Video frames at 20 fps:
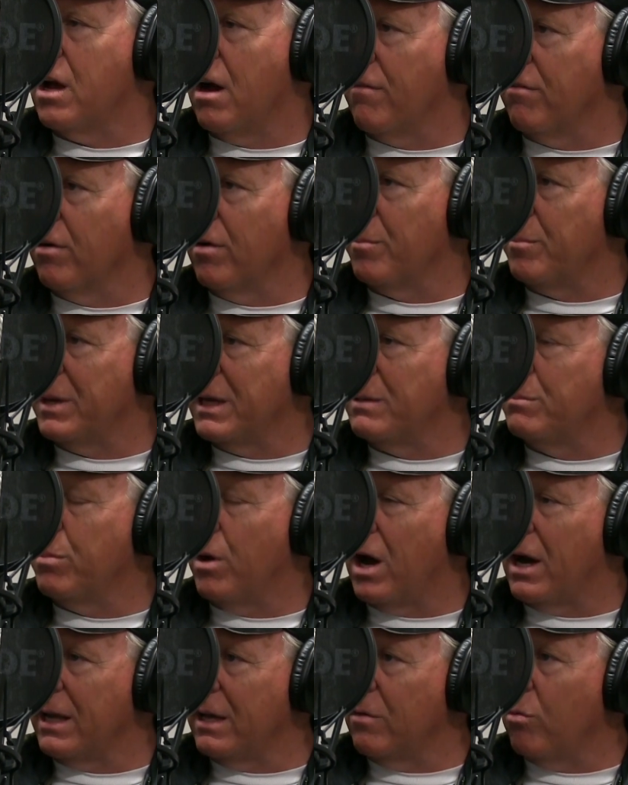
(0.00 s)
cover a big
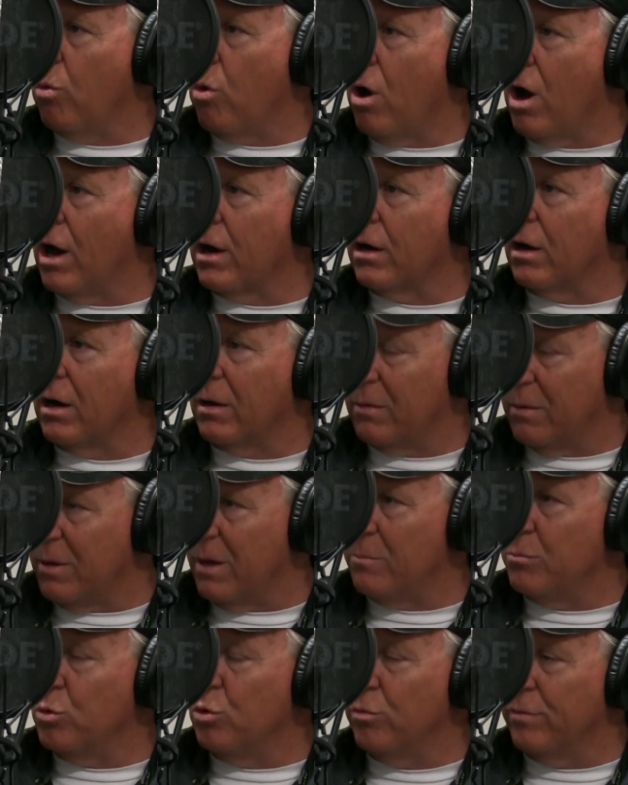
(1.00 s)
body of water
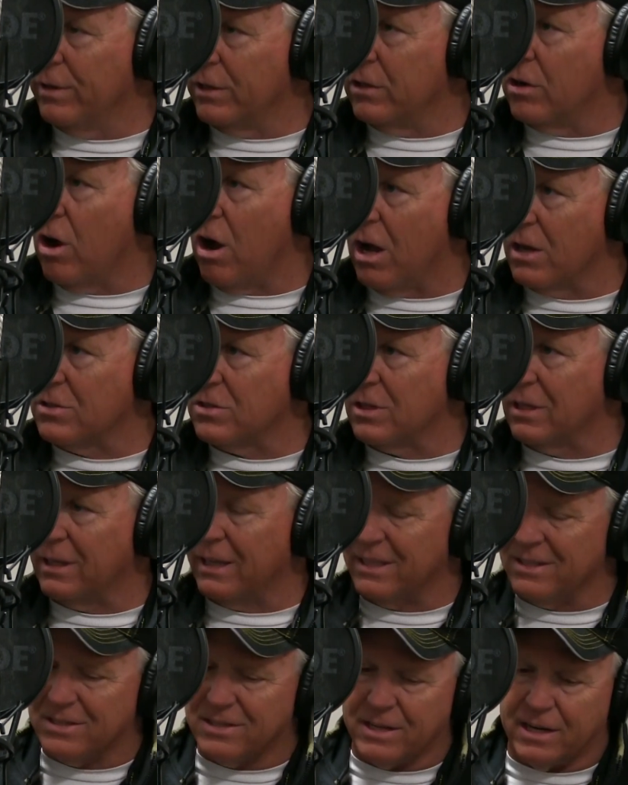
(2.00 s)
and moving
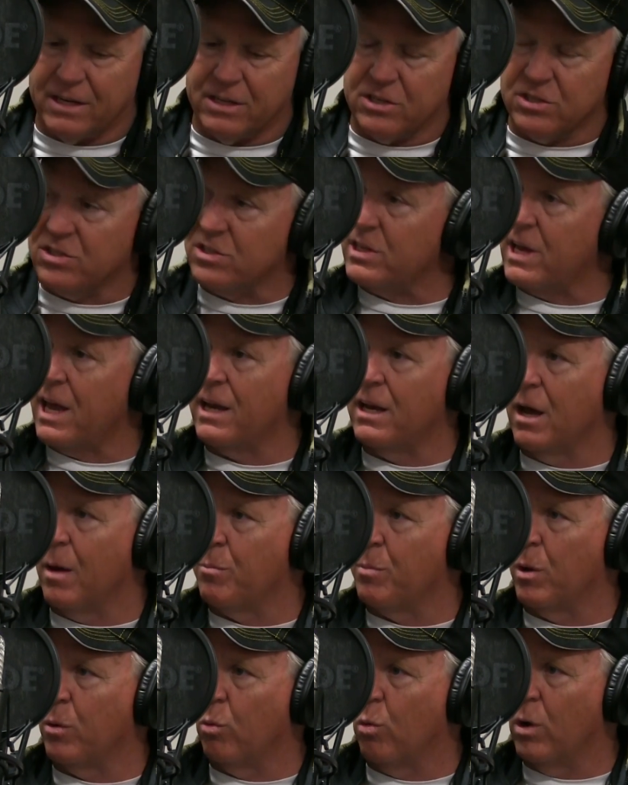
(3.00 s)
constantly instead of just setting
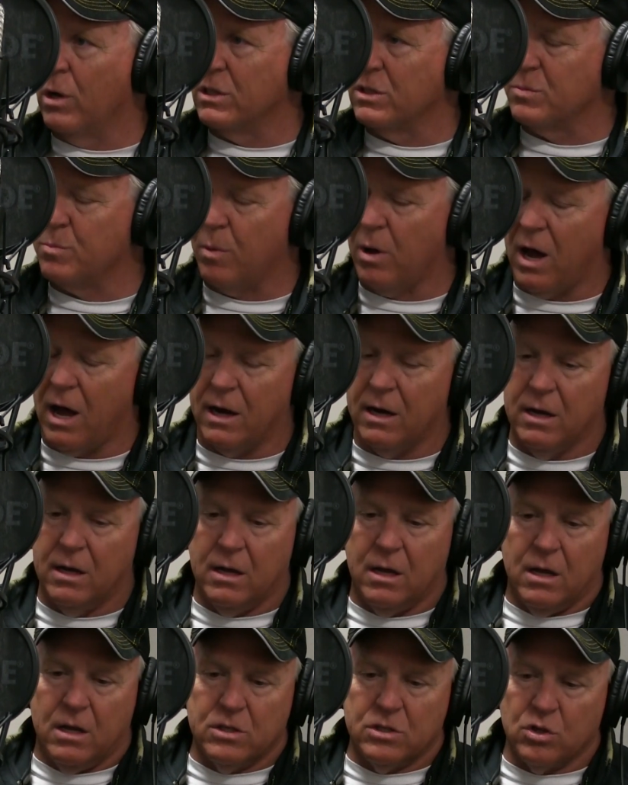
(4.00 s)
up on one spot.
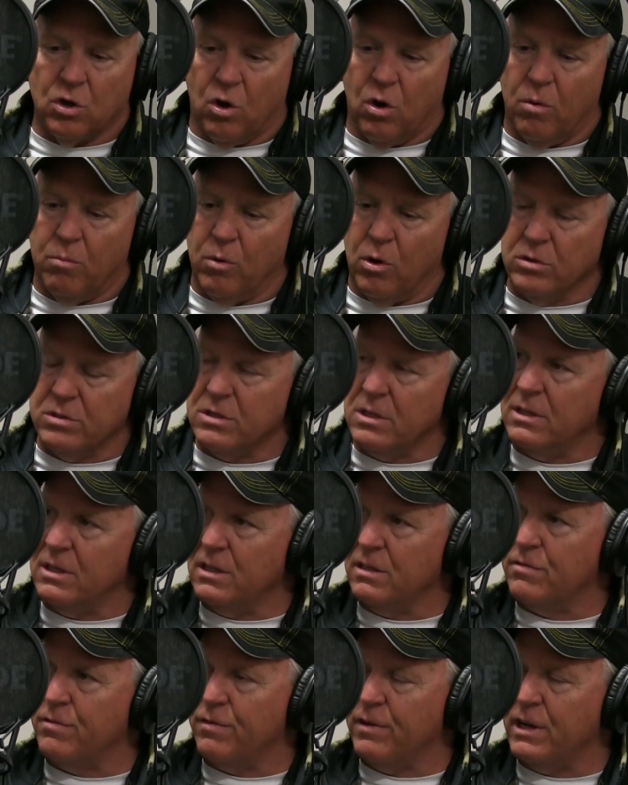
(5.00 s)
So most of
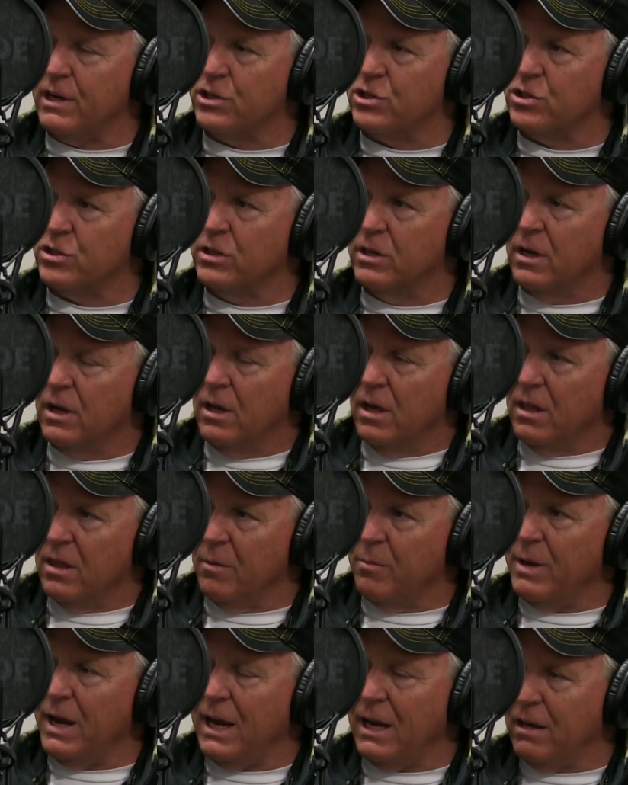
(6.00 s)
these fish,
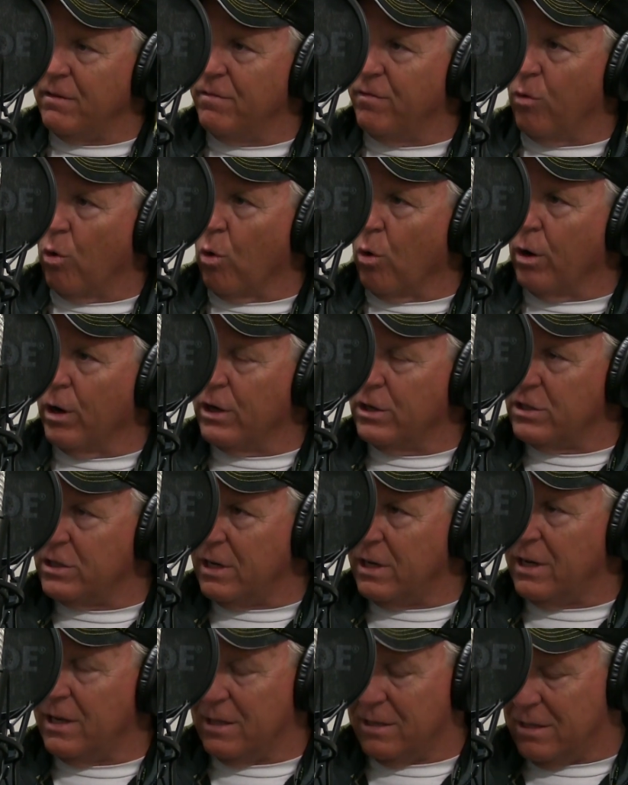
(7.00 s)
the main forage,
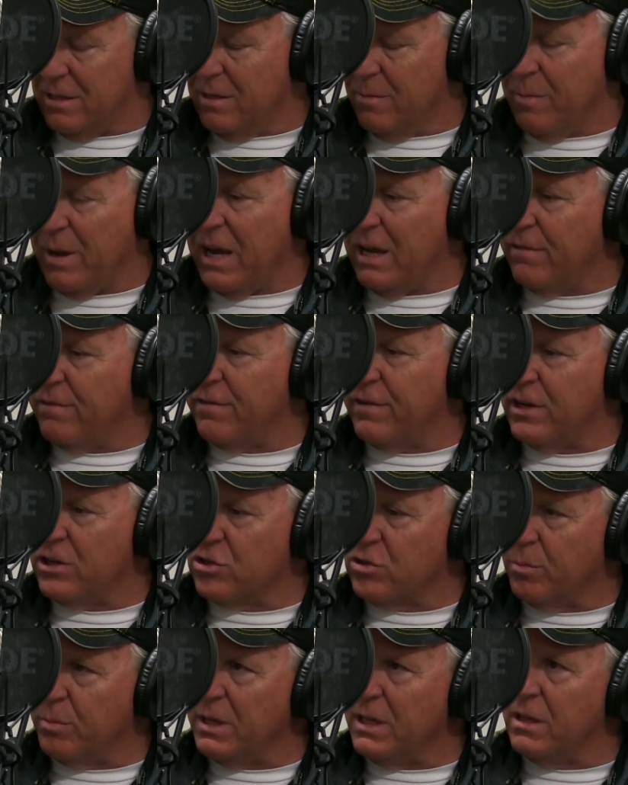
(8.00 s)
the bait
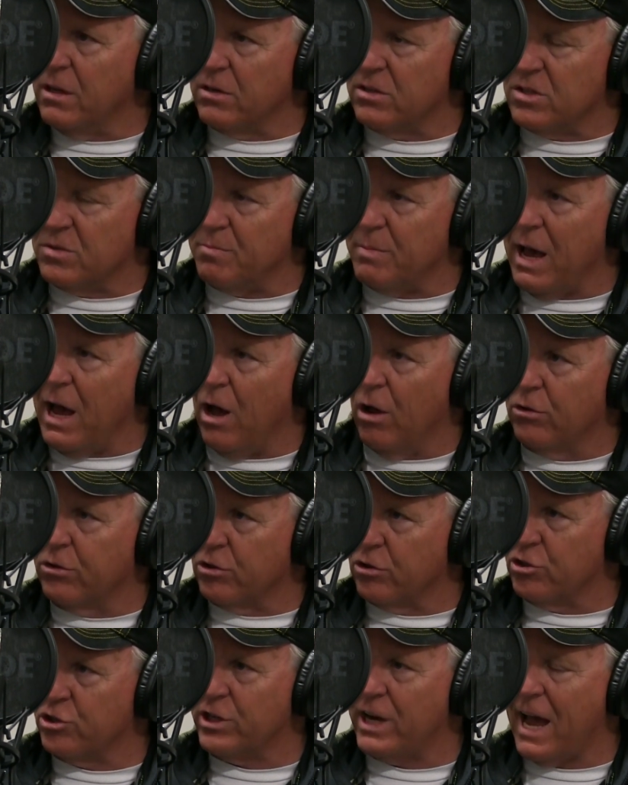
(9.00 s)
fish will be either
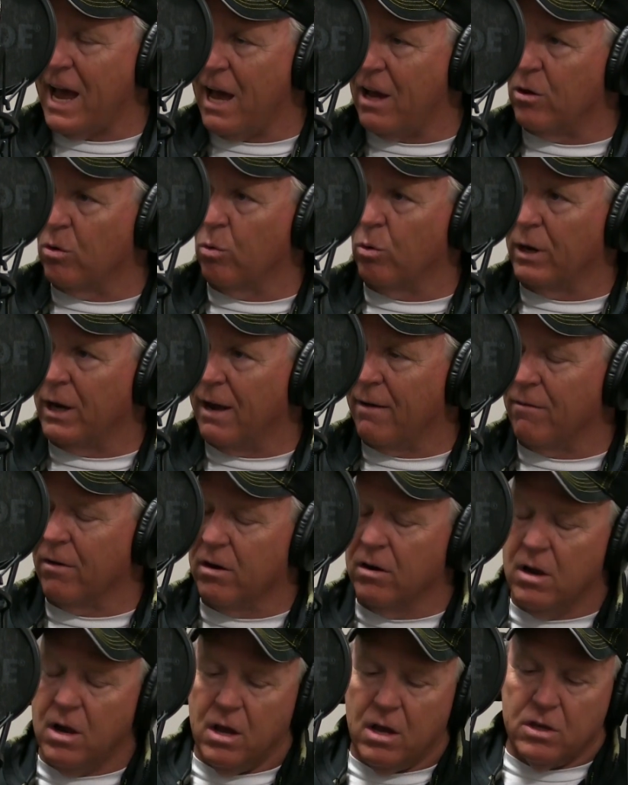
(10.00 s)
smelt or shad or
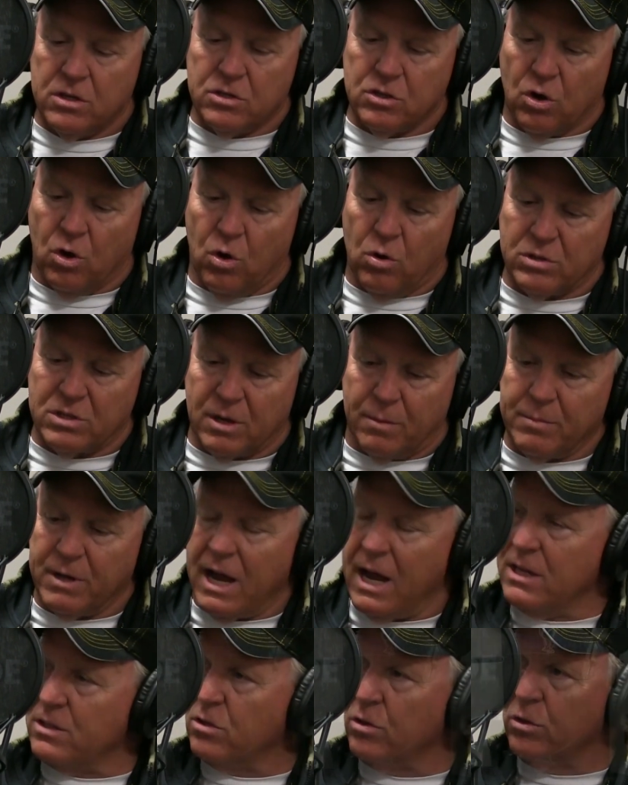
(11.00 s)
whatever. So some
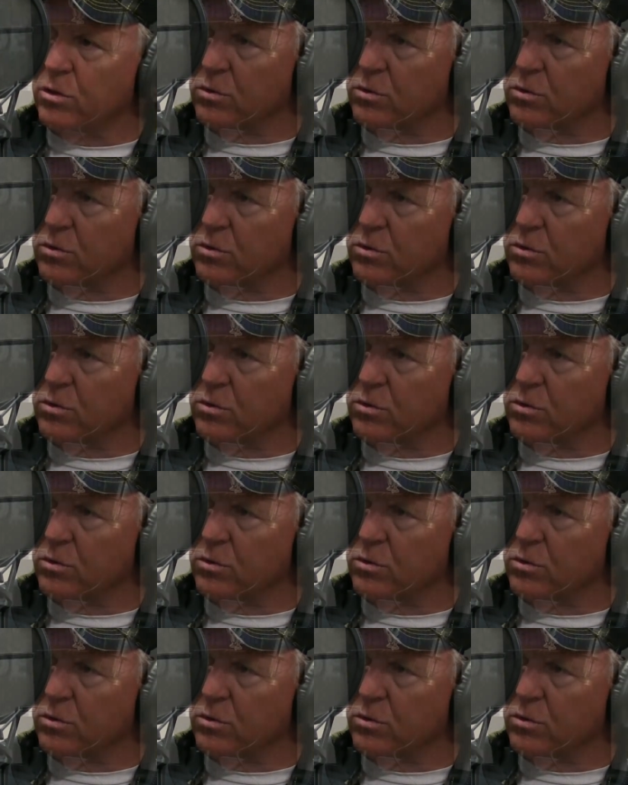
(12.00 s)
guys will